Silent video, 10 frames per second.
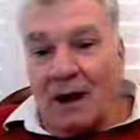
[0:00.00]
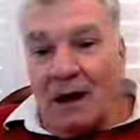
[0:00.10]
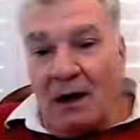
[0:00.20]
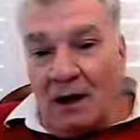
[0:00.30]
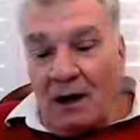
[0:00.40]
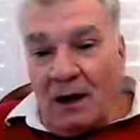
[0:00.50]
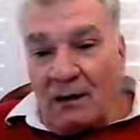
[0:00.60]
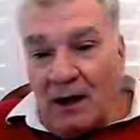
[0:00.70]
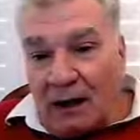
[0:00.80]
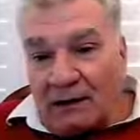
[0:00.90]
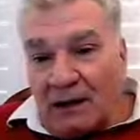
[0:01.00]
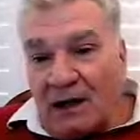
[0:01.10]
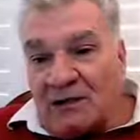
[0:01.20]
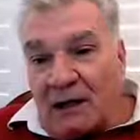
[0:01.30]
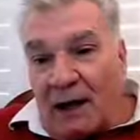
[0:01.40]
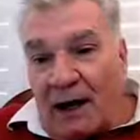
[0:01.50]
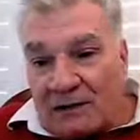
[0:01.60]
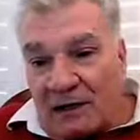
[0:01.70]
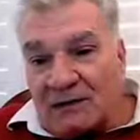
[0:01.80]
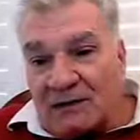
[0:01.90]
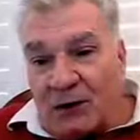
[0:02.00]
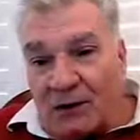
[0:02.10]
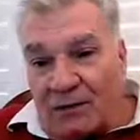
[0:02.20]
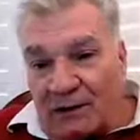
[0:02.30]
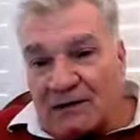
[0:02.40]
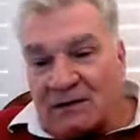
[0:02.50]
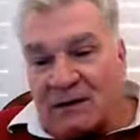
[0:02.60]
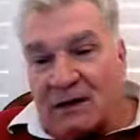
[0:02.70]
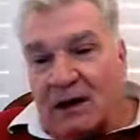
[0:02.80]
And that is the essence of this,